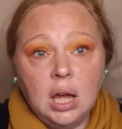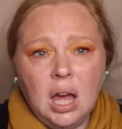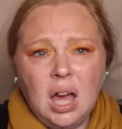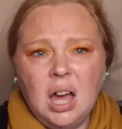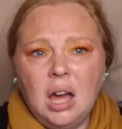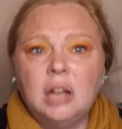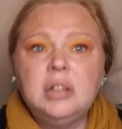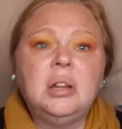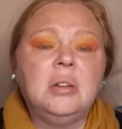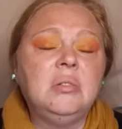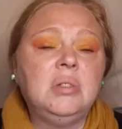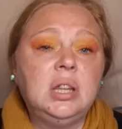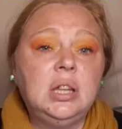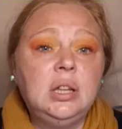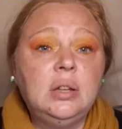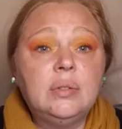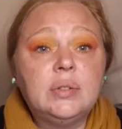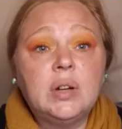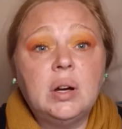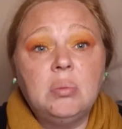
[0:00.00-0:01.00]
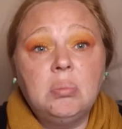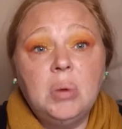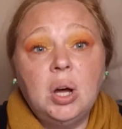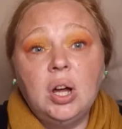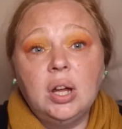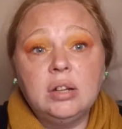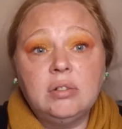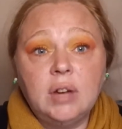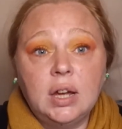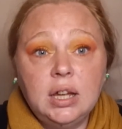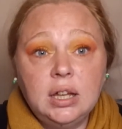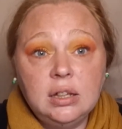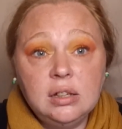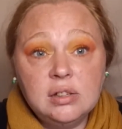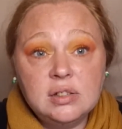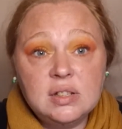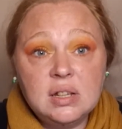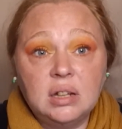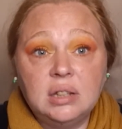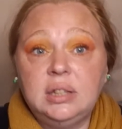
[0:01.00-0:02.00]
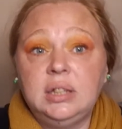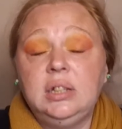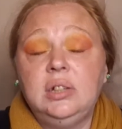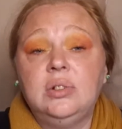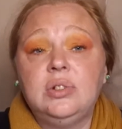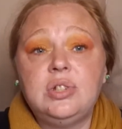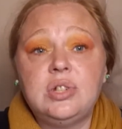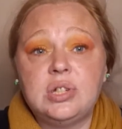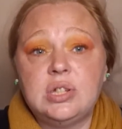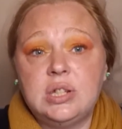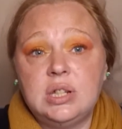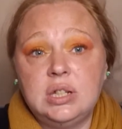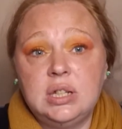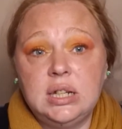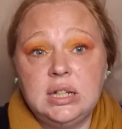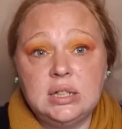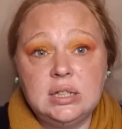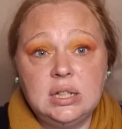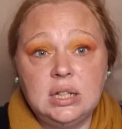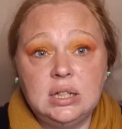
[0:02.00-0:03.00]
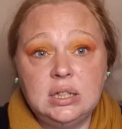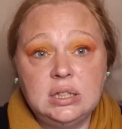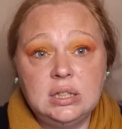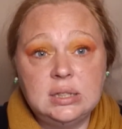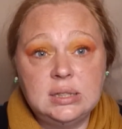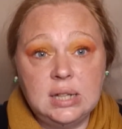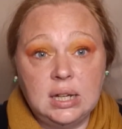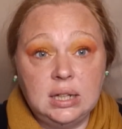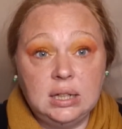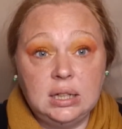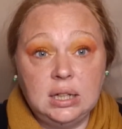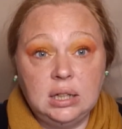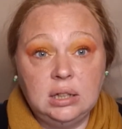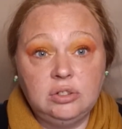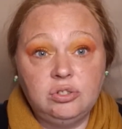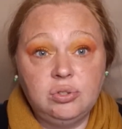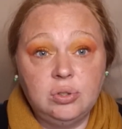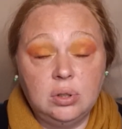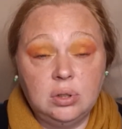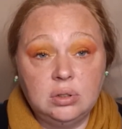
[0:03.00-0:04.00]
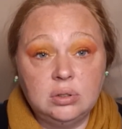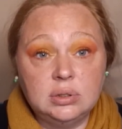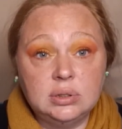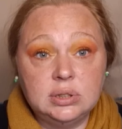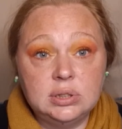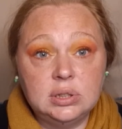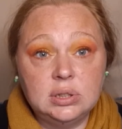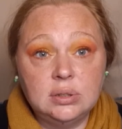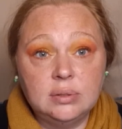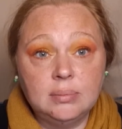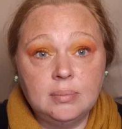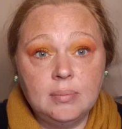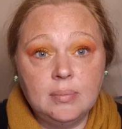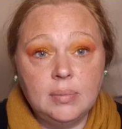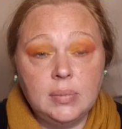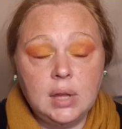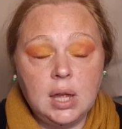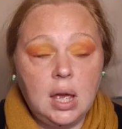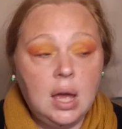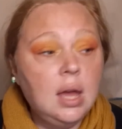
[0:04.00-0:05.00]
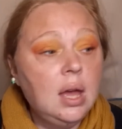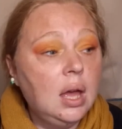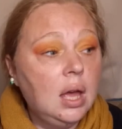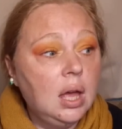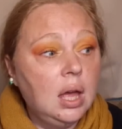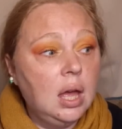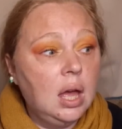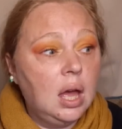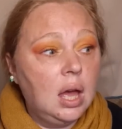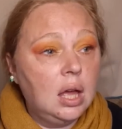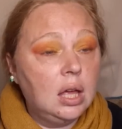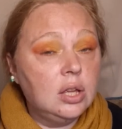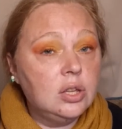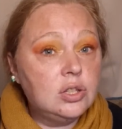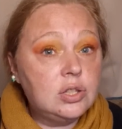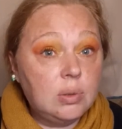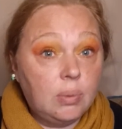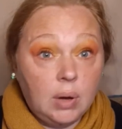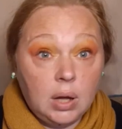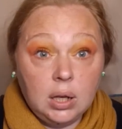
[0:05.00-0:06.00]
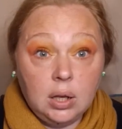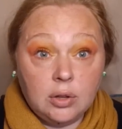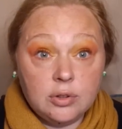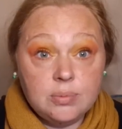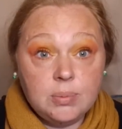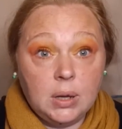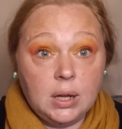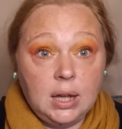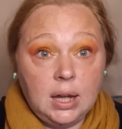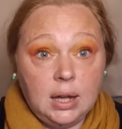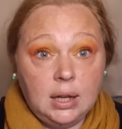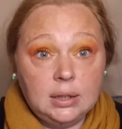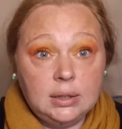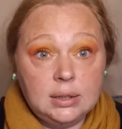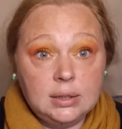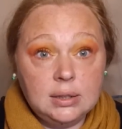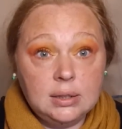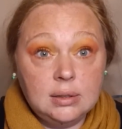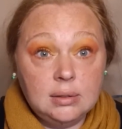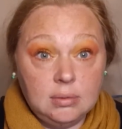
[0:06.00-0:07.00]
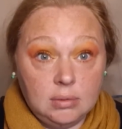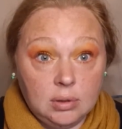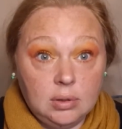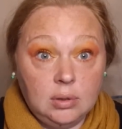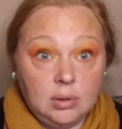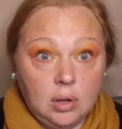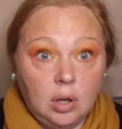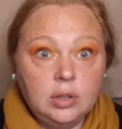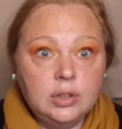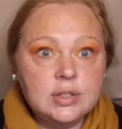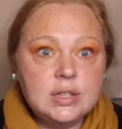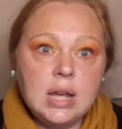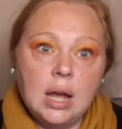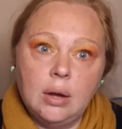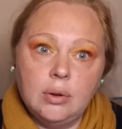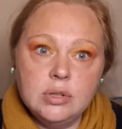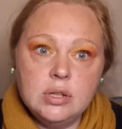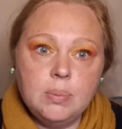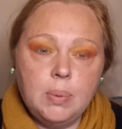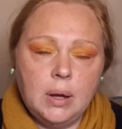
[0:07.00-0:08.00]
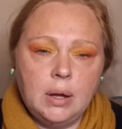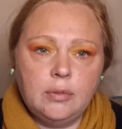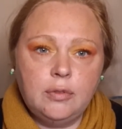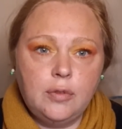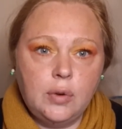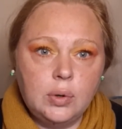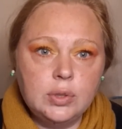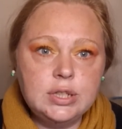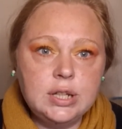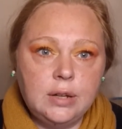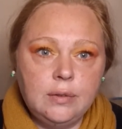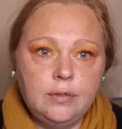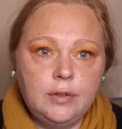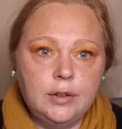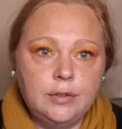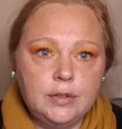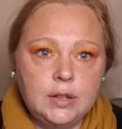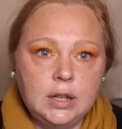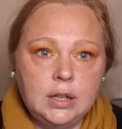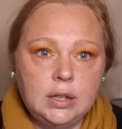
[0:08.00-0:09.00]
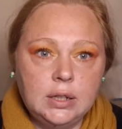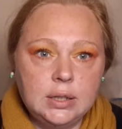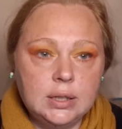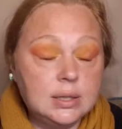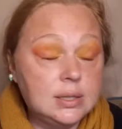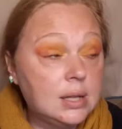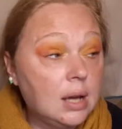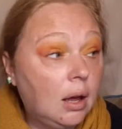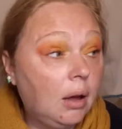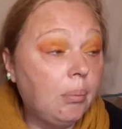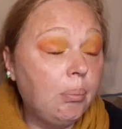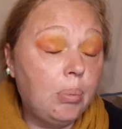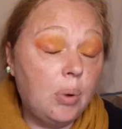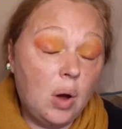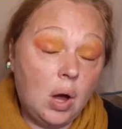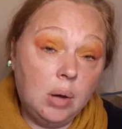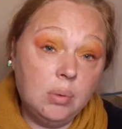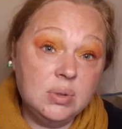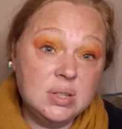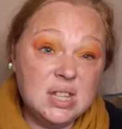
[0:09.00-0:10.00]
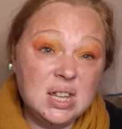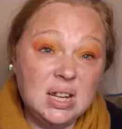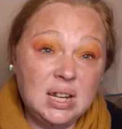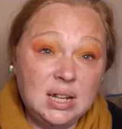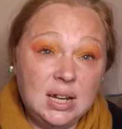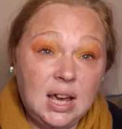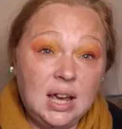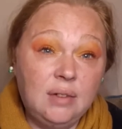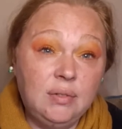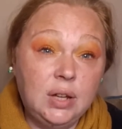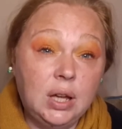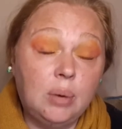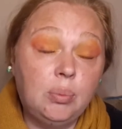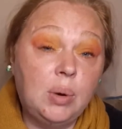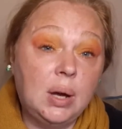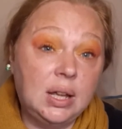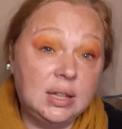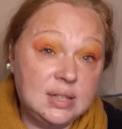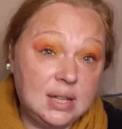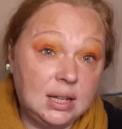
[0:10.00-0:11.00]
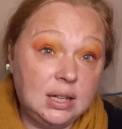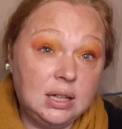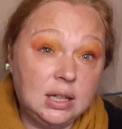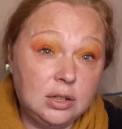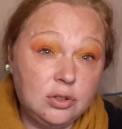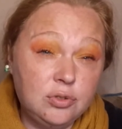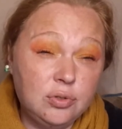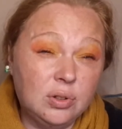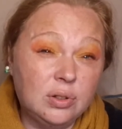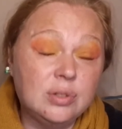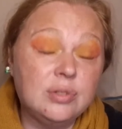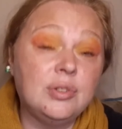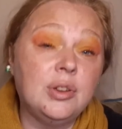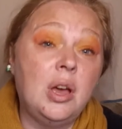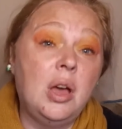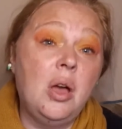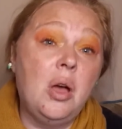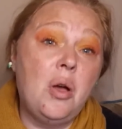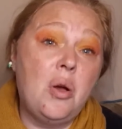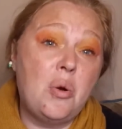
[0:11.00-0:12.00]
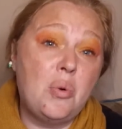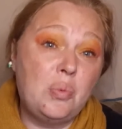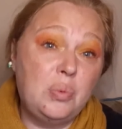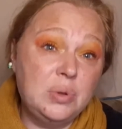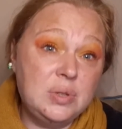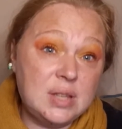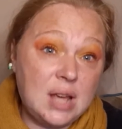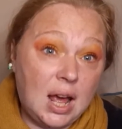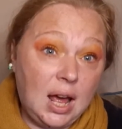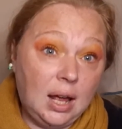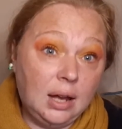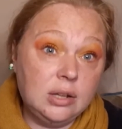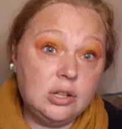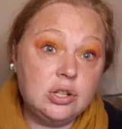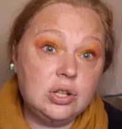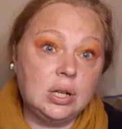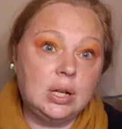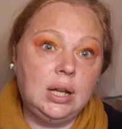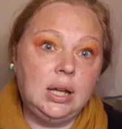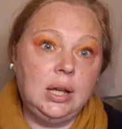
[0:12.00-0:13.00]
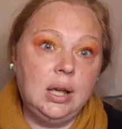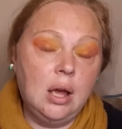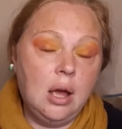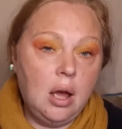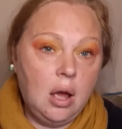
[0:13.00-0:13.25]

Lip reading: I don't think you've got migraines. I think you're just addicted to taking drugs. So I lost my head, and honestly, I was about 14, 15 at the time, but I was in an area where taking drugs was actually